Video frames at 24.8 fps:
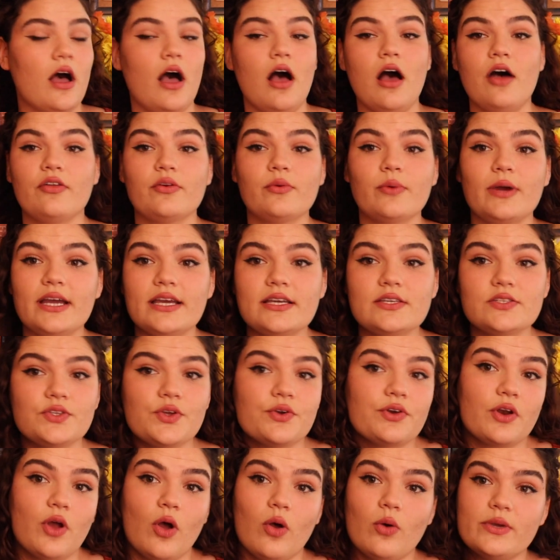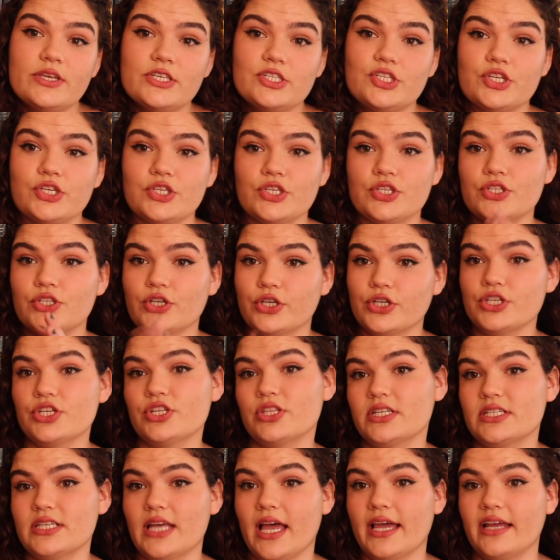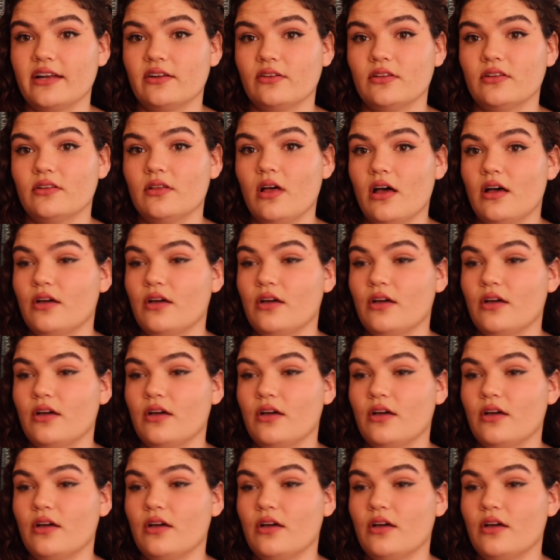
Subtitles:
Otherwise, you can always just search the title